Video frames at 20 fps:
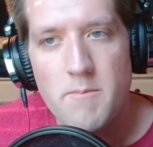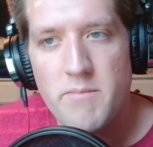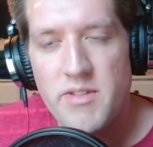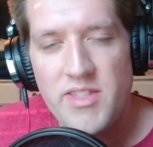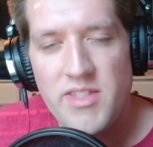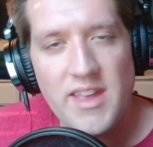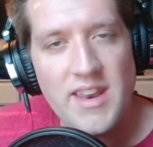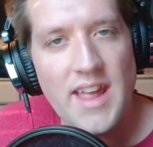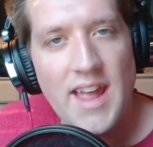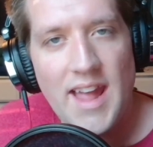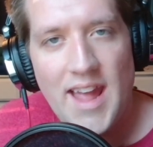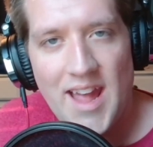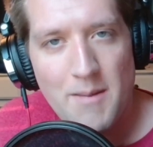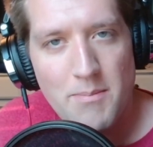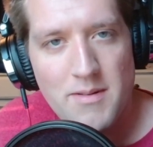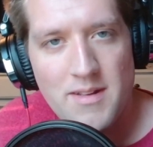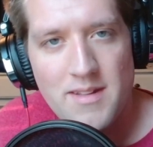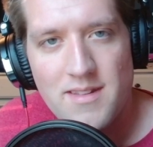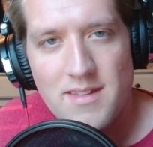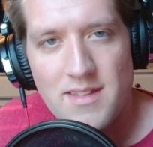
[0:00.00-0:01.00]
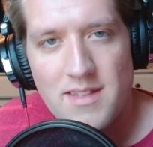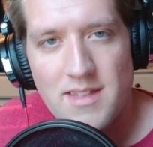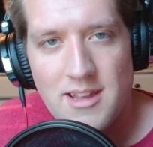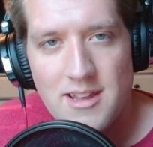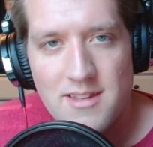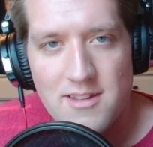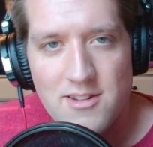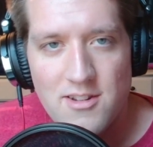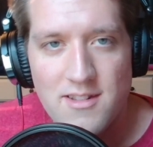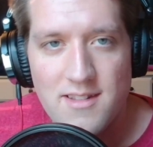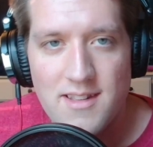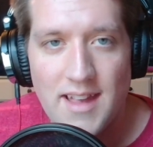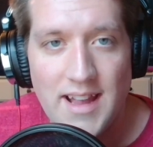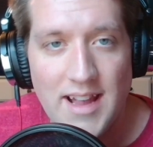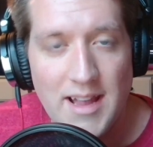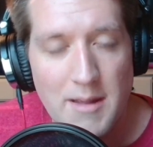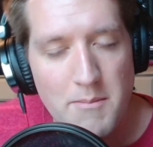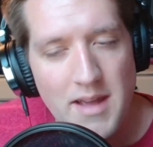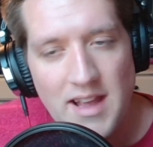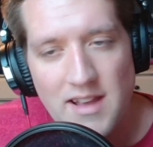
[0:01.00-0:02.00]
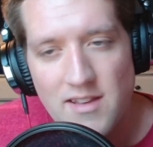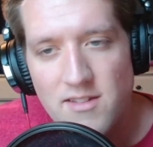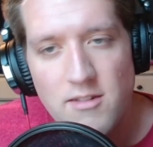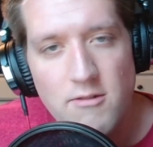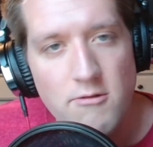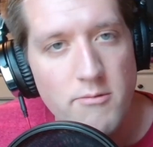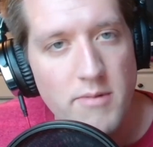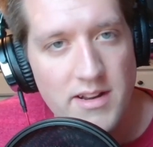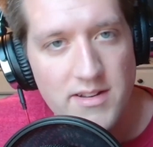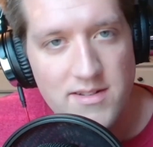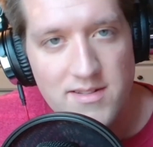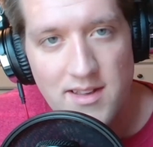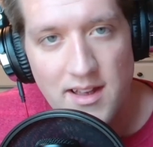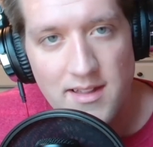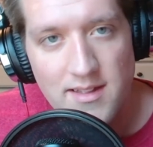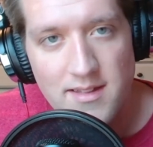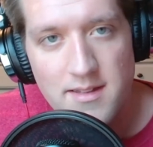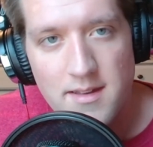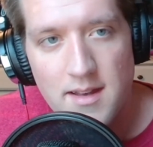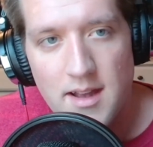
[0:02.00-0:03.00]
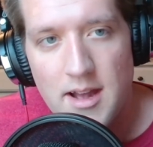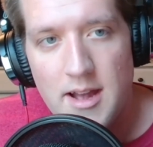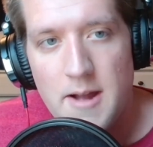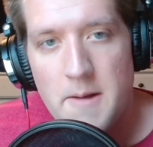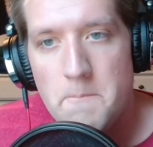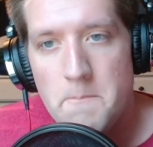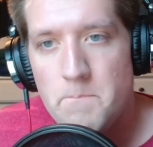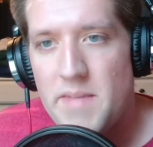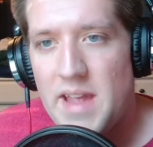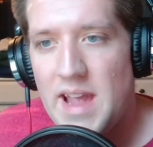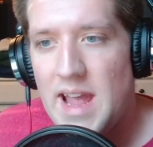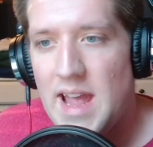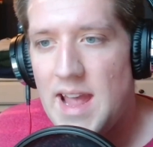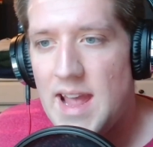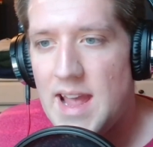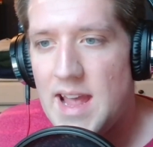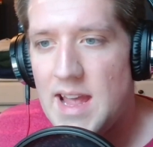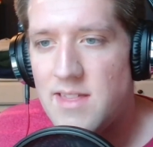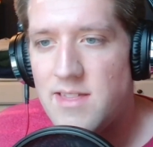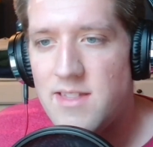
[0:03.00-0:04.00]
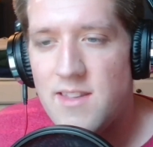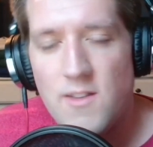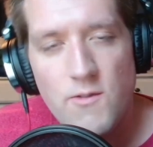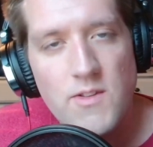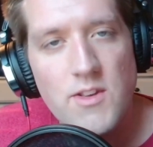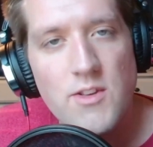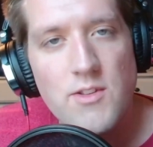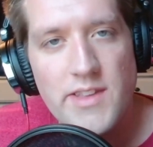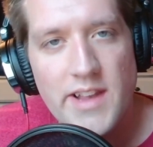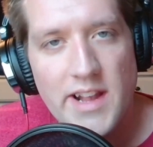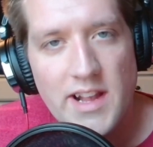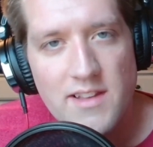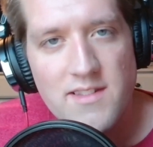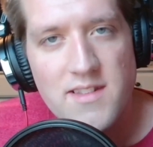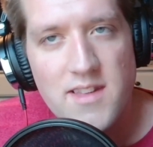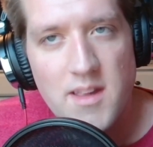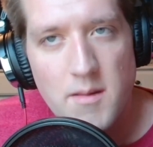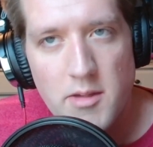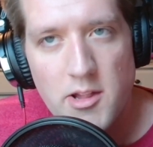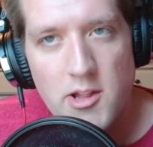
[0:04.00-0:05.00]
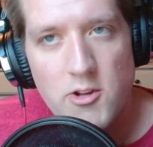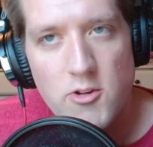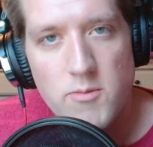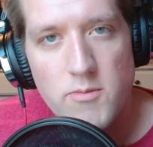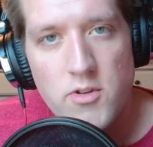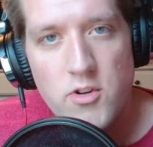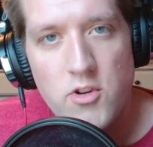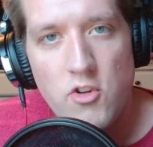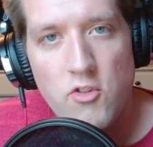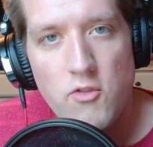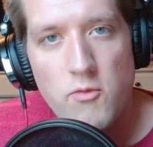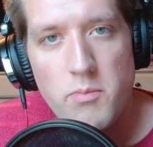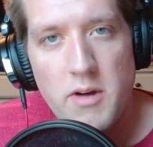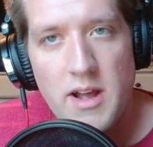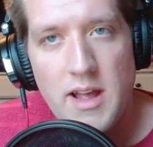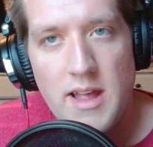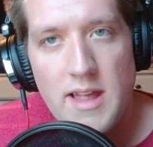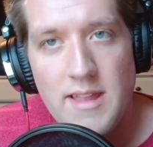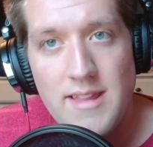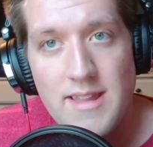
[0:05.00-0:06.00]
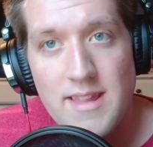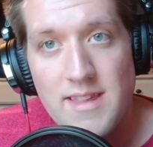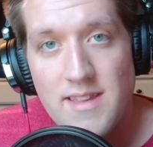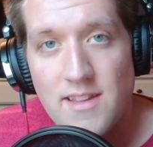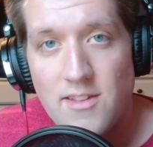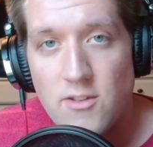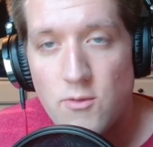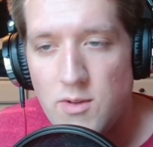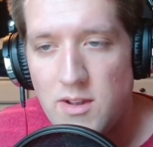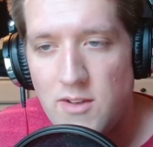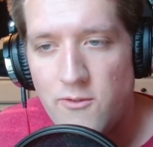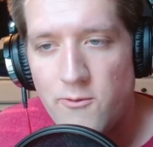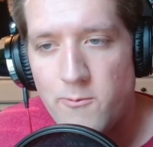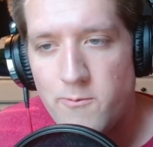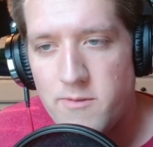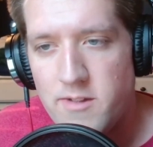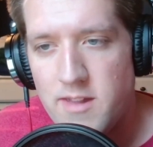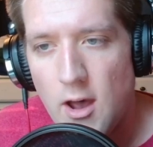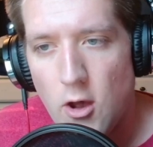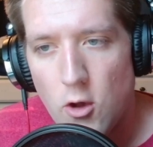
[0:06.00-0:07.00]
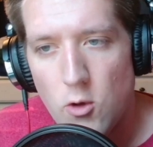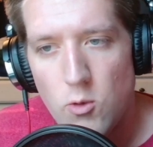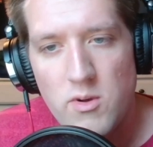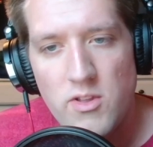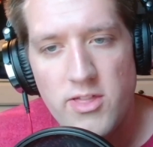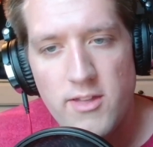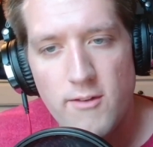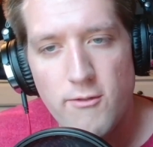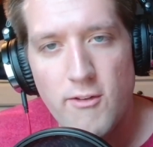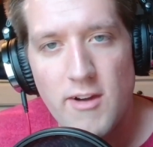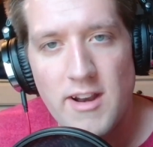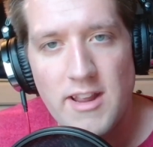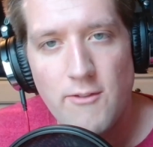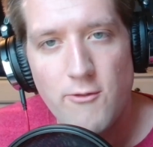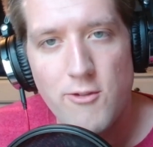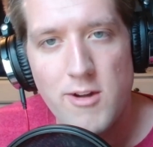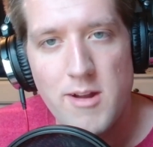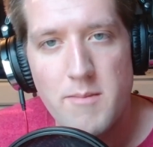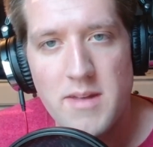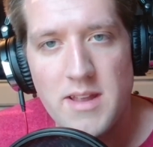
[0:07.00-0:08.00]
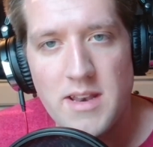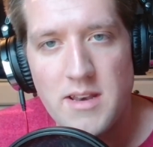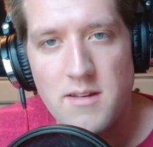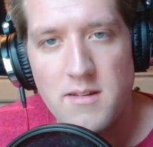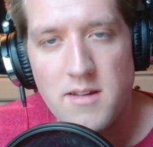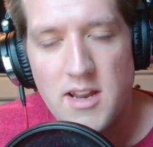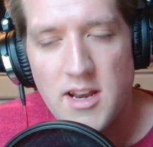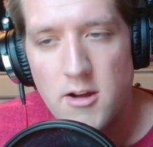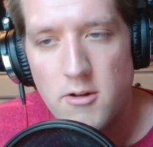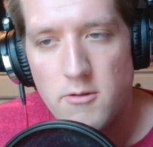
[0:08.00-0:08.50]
But then it happens and it's just like it makes too much sense. And this feels like a similar move, but since we've dealt with the Freddie Freeman,